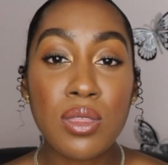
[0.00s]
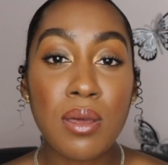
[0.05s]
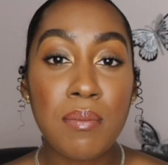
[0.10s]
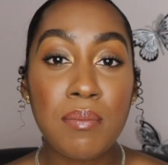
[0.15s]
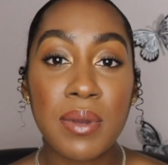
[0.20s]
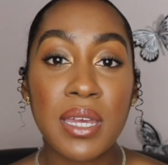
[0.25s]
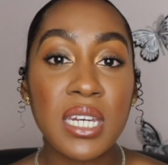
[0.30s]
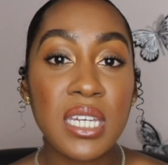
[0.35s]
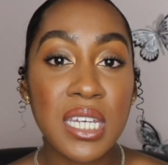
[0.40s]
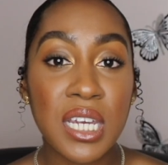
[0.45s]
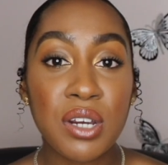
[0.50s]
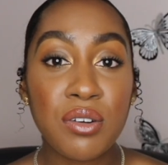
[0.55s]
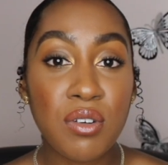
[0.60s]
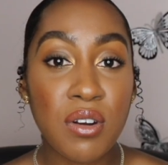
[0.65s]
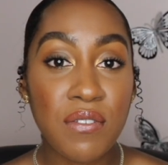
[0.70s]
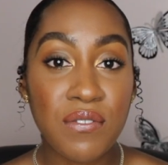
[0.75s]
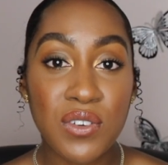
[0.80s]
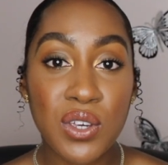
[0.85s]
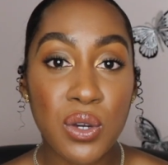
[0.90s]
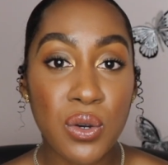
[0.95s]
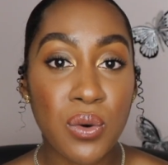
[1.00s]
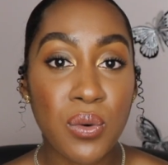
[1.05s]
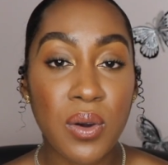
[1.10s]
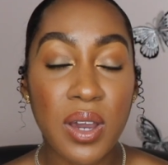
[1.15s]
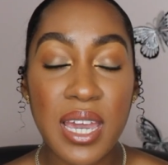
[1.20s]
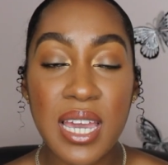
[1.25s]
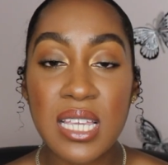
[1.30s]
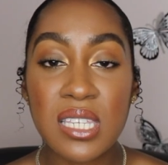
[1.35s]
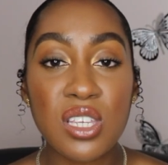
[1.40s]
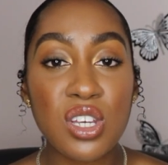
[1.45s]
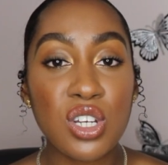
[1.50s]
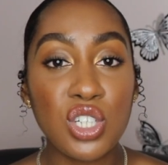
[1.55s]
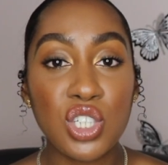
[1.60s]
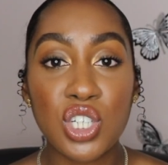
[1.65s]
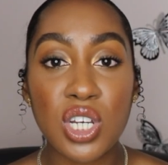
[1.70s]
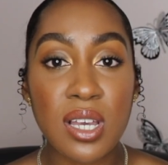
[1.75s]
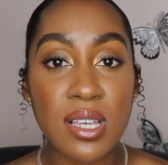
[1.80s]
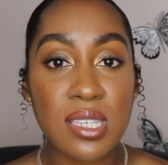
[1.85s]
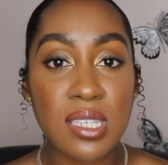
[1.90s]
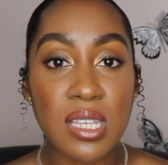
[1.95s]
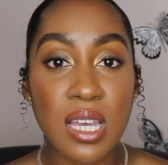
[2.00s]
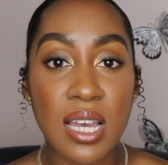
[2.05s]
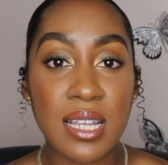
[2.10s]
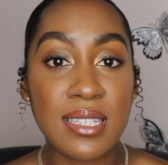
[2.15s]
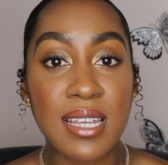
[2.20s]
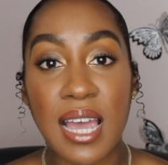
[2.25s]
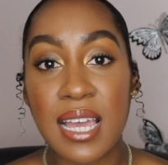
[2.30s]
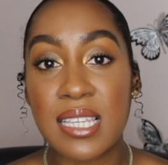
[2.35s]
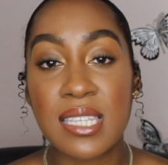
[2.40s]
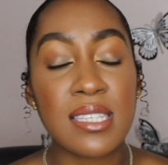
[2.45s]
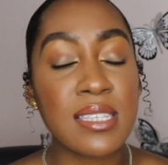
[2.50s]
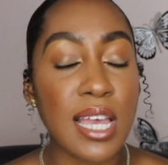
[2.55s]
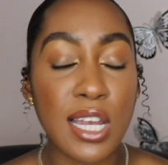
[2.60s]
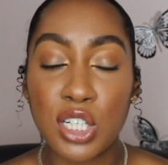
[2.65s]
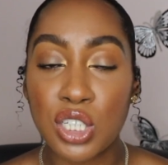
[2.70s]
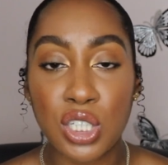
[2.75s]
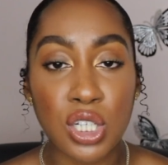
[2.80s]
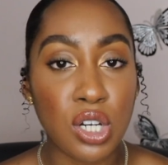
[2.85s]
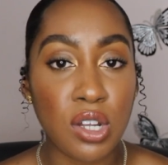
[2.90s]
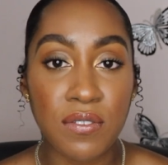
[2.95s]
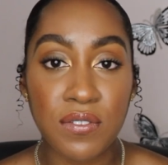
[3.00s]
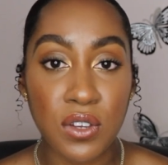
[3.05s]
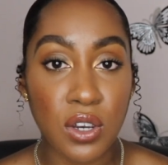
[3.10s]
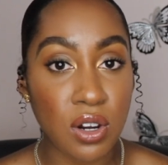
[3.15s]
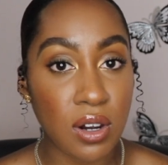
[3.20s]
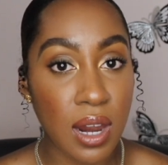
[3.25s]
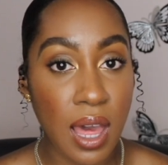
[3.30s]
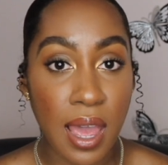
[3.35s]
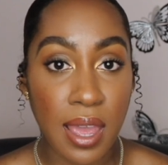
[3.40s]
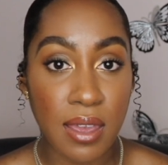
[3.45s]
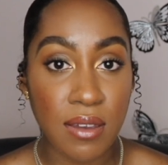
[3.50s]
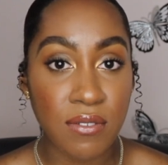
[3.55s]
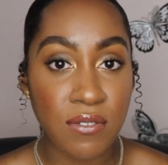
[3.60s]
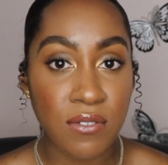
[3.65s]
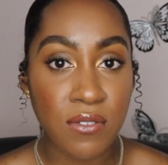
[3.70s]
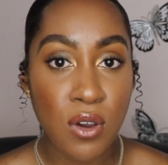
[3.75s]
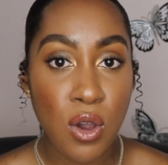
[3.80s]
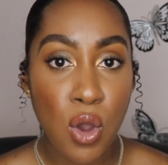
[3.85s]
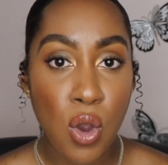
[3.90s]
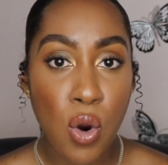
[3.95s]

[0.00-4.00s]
the mid-year review isn't just a dissection of your life,